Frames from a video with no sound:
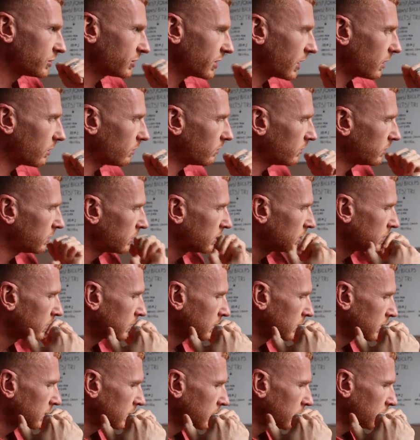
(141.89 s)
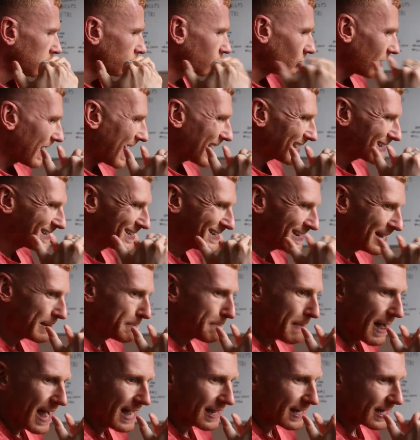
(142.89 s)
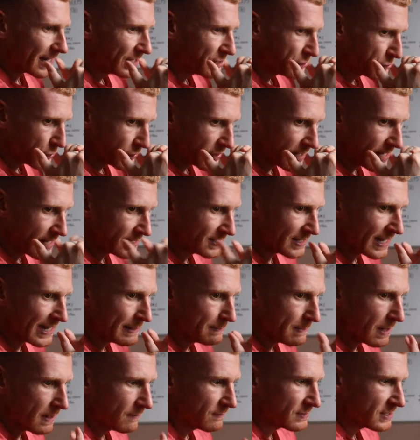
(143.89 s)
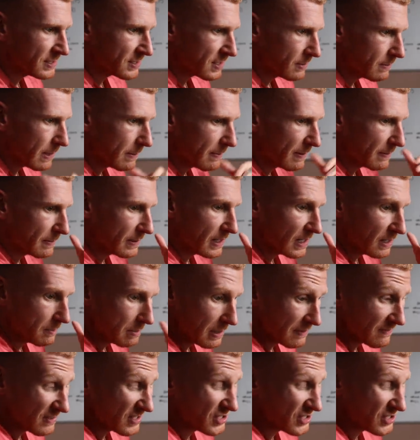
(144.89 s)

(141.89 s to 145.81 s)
So relax, sit back, enjoy the next 8 months. It's gonna be a bit